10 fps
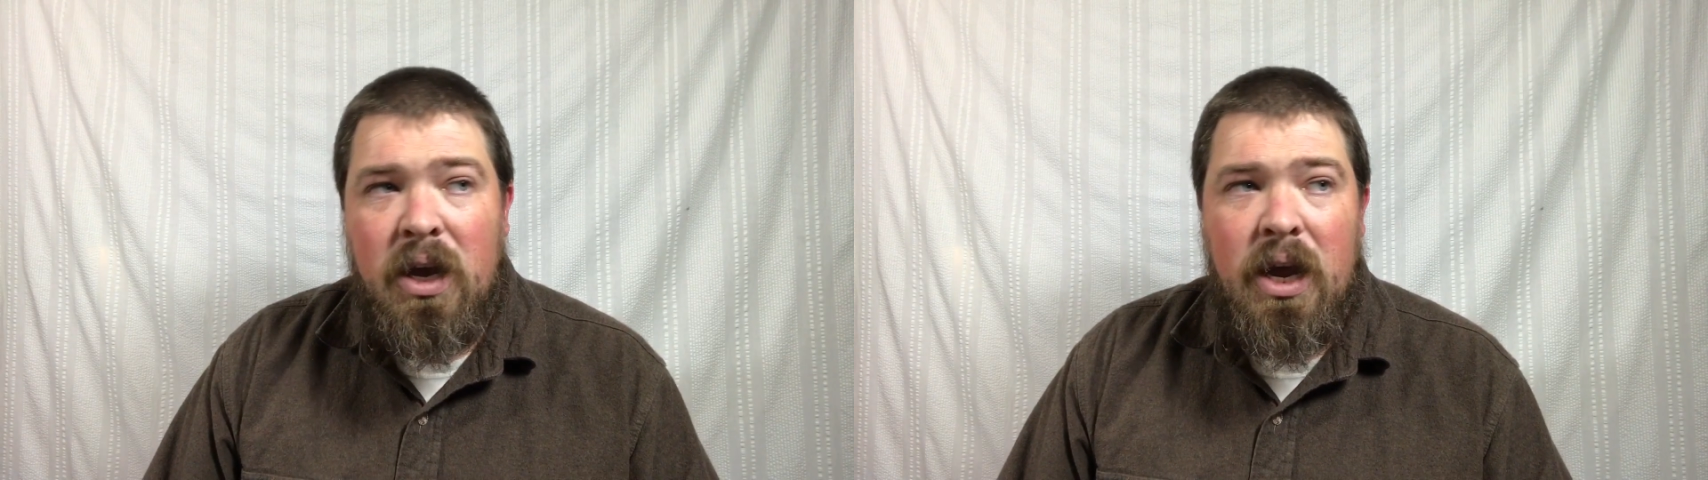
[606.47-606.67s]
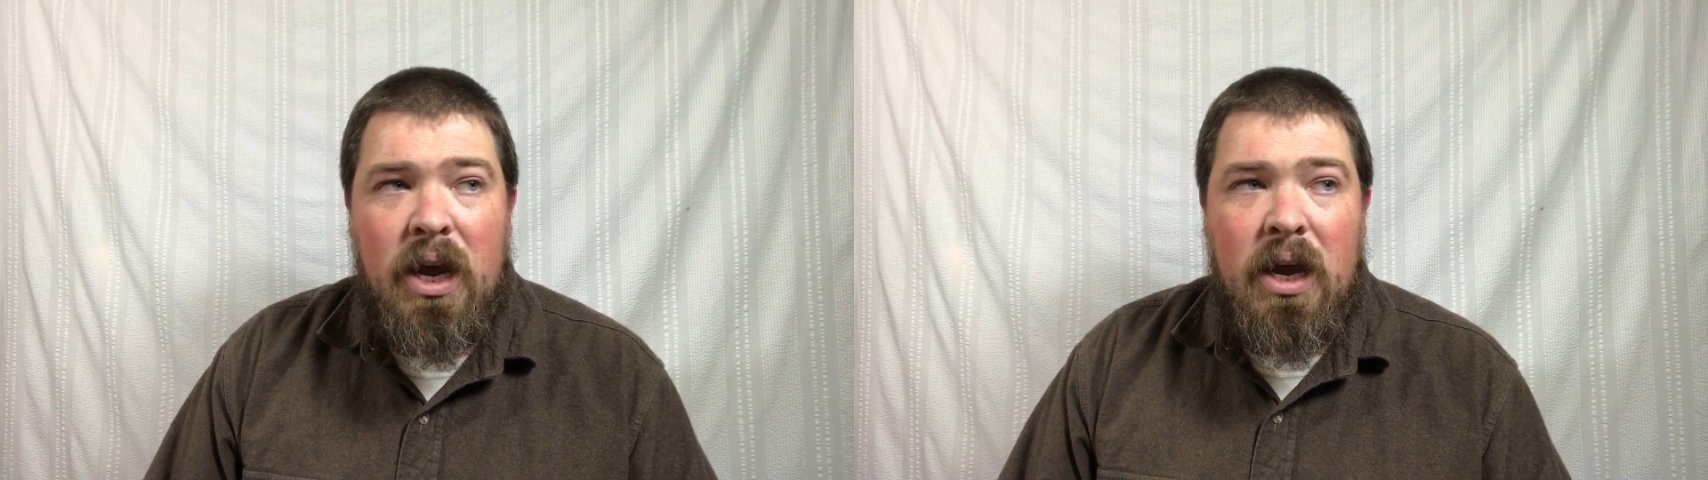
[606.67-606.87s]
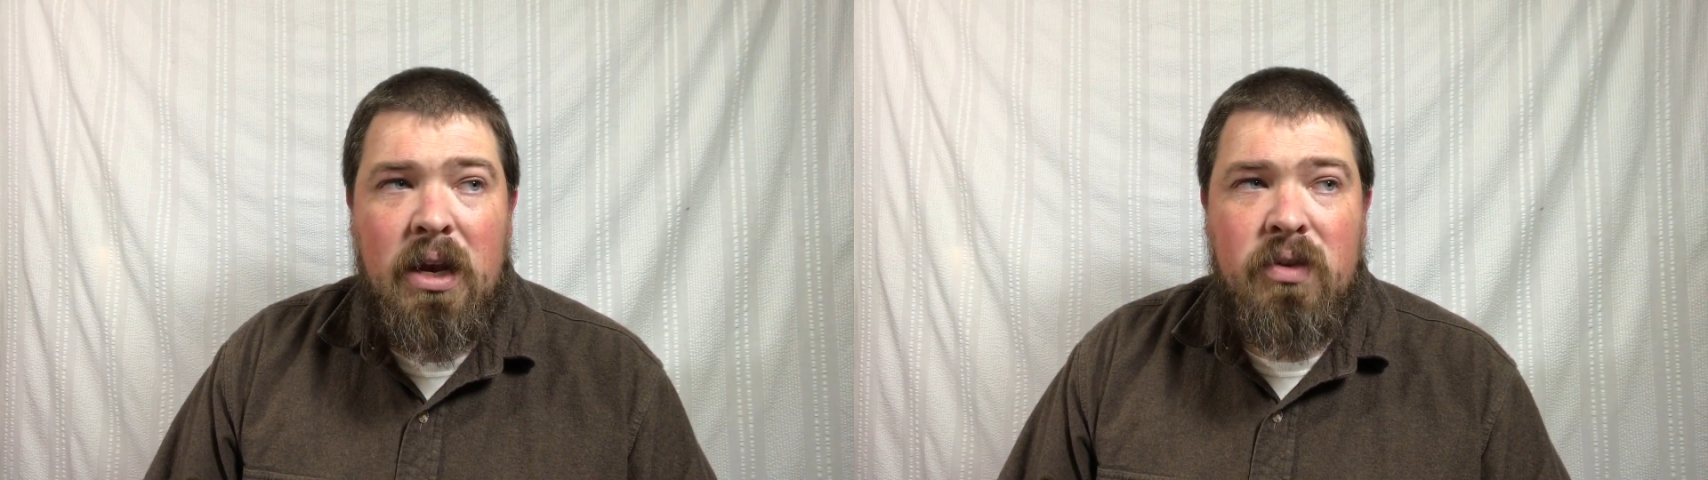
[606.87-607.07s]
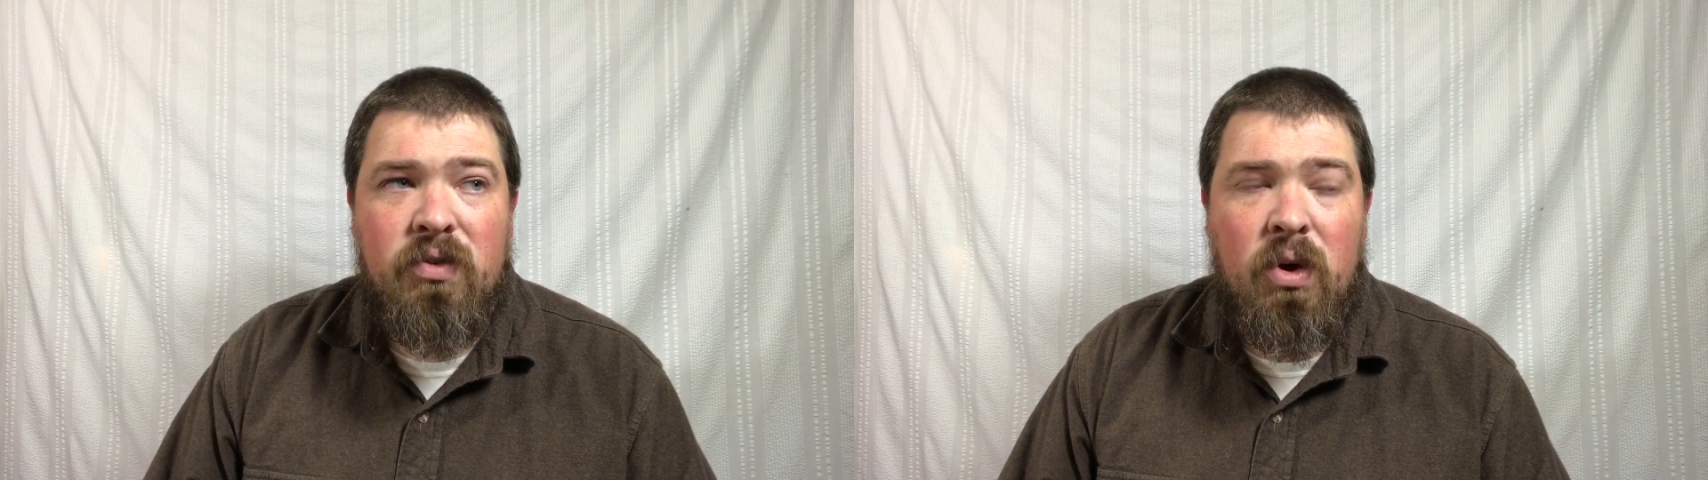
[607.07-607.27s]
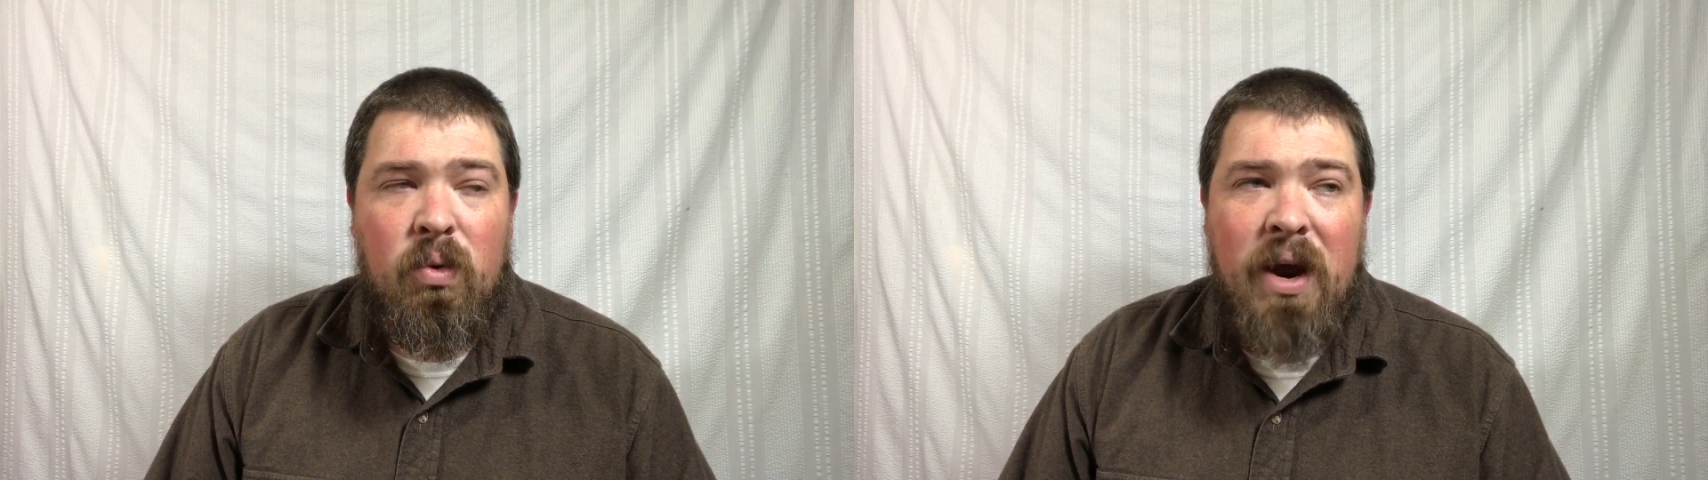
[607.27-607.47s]
And
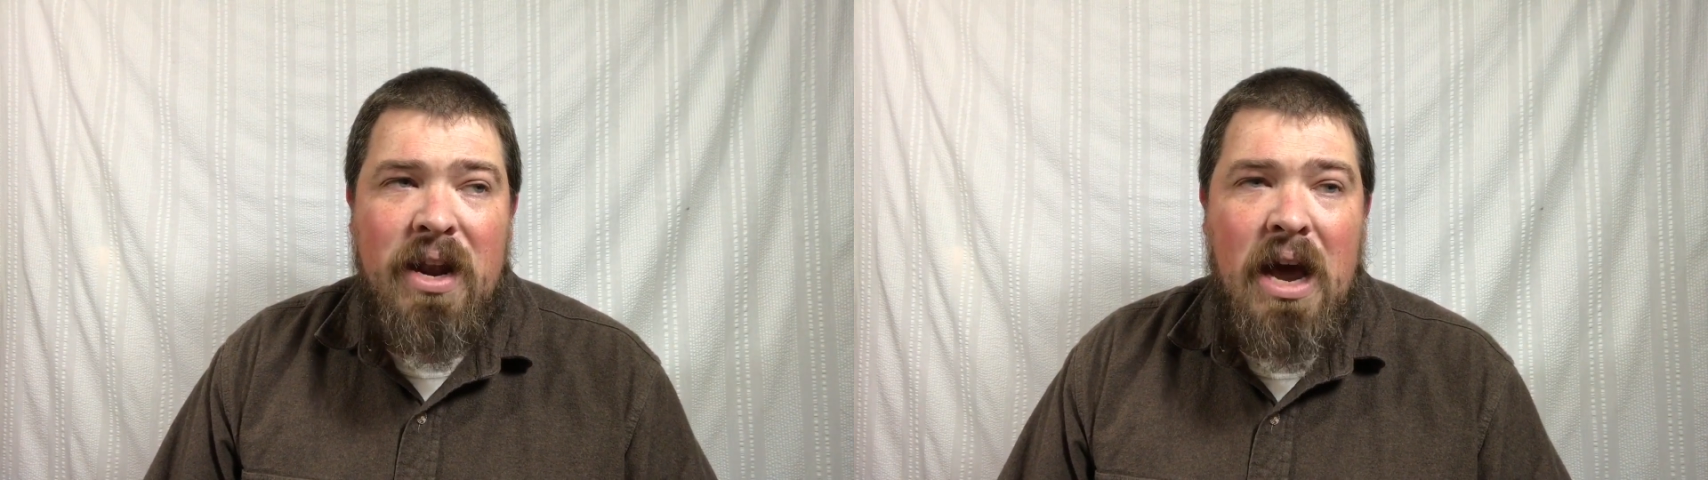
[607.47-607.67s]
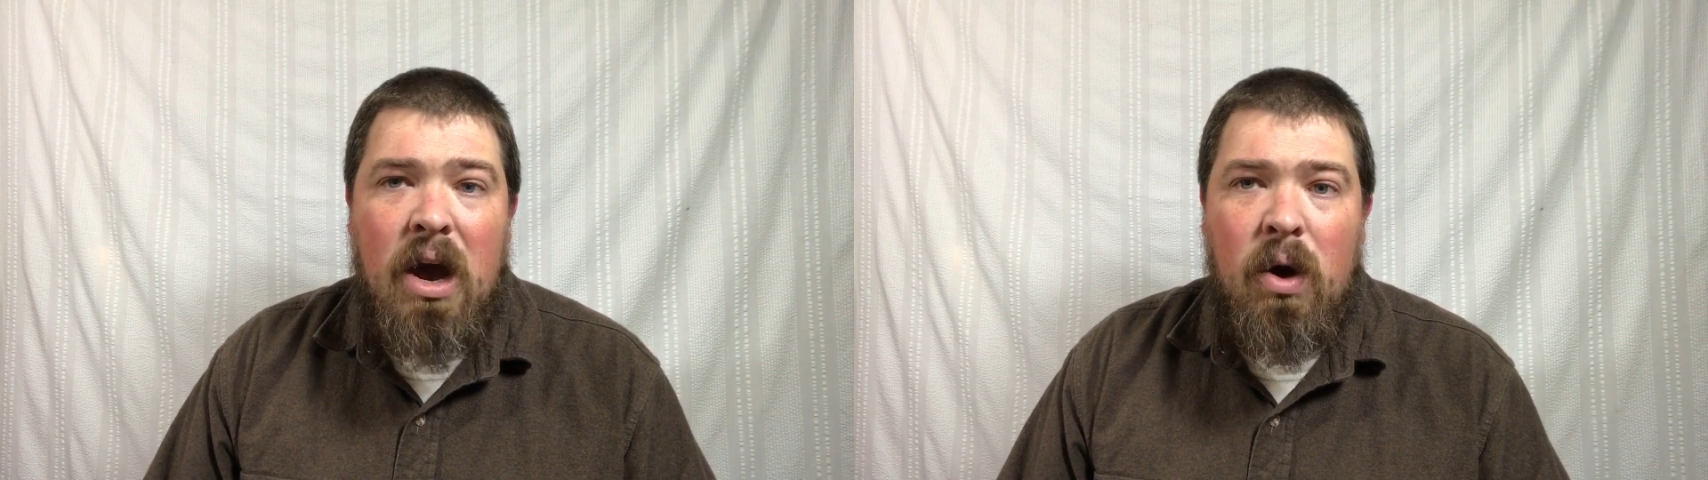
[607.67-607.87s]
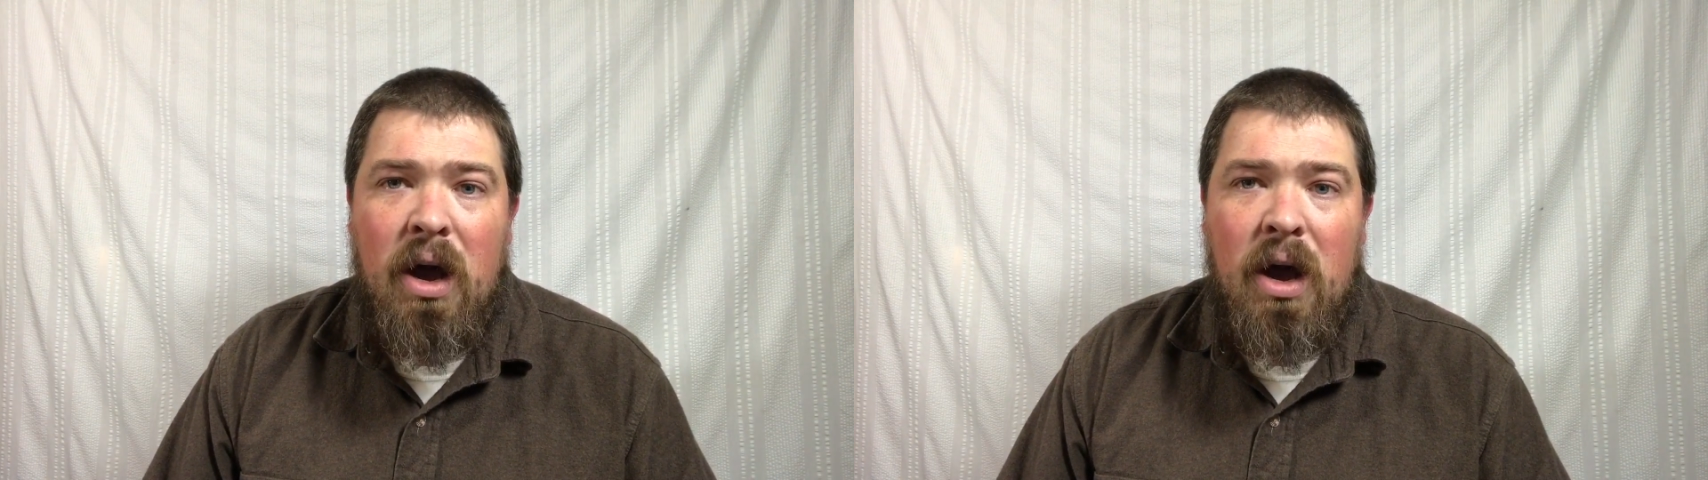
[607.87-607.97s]
so right now,